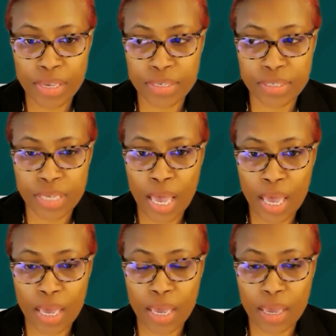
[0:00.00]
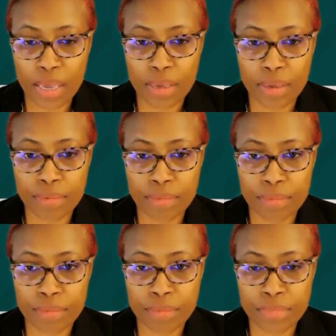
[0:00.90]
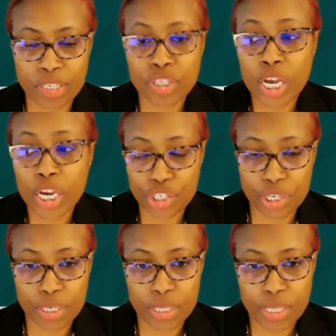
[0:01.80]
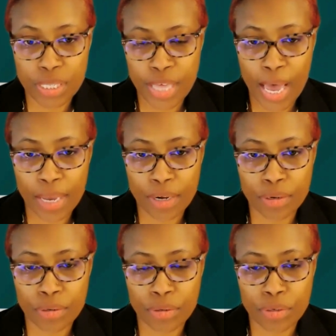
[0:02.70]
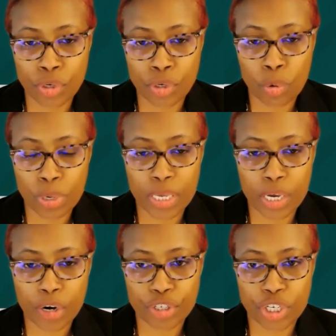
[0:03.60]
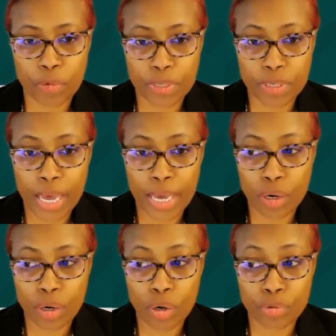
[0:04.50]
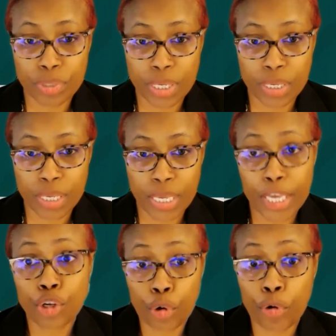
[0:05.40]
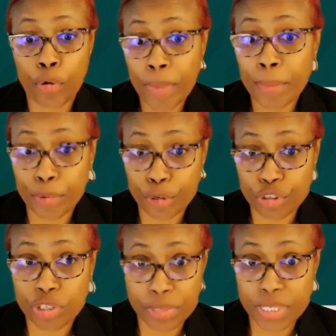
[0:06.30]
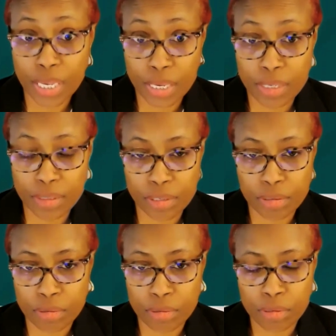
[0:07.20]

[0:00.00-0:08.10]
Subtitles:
is a discussion that your ERG would like only in-group members to attend,